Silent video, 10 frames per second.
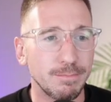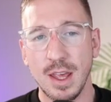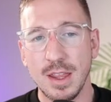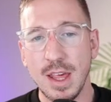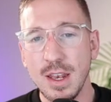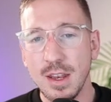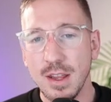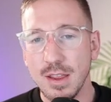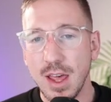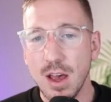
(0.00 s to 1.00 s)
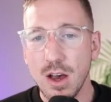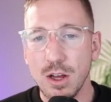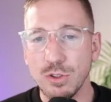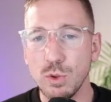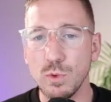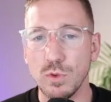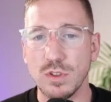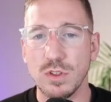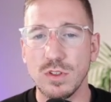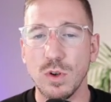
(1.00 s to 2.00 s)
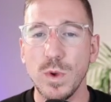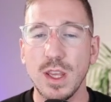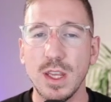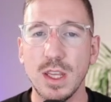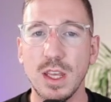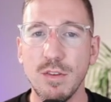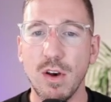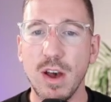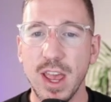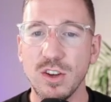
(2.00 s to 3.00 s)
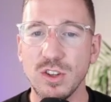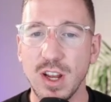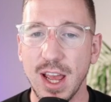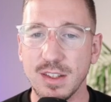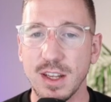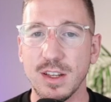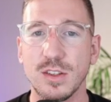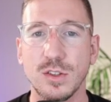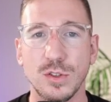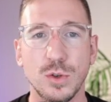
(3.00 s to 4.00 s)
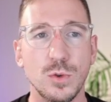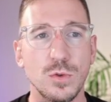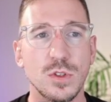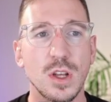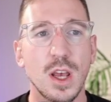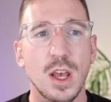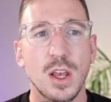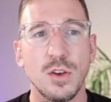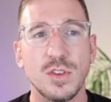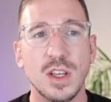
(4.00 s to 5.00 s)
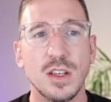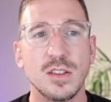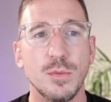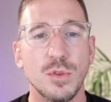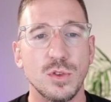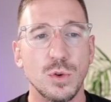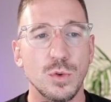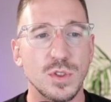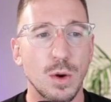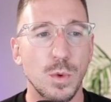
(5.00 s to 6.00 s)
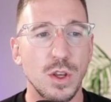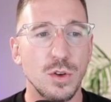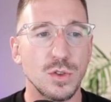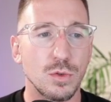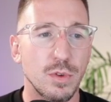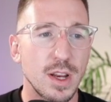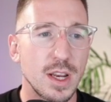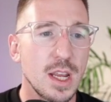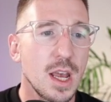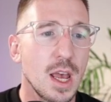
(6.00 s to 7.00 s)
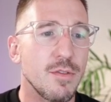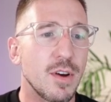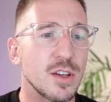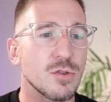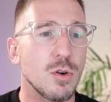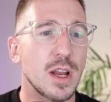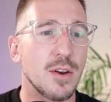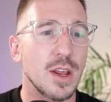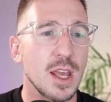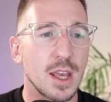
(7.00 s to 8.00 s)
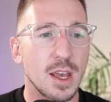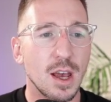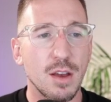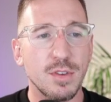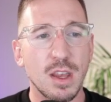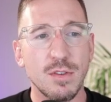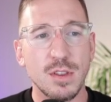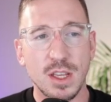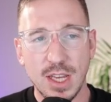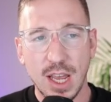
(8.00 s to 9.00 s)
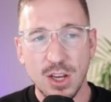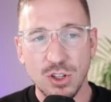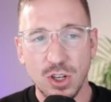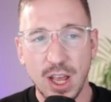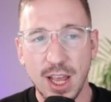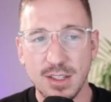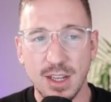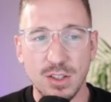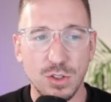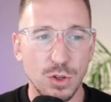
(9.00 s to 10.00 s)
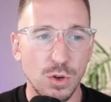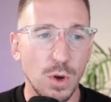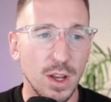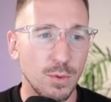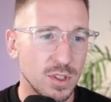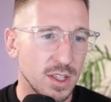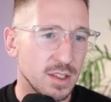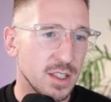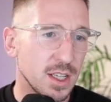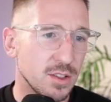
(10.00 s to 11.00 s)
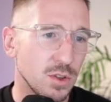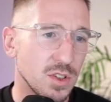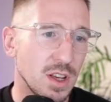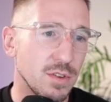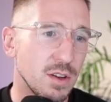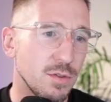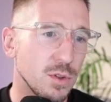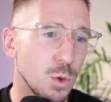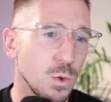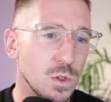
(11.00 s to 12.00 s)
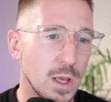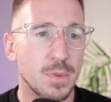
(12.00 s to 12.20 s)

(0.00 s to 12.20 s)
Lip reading: Then there are tools. So we can give our agent access to tools. You've seen some of the tools that we used already. If I scroll down here, I've given this agent access to, I think, was it 6 or 7 different tools?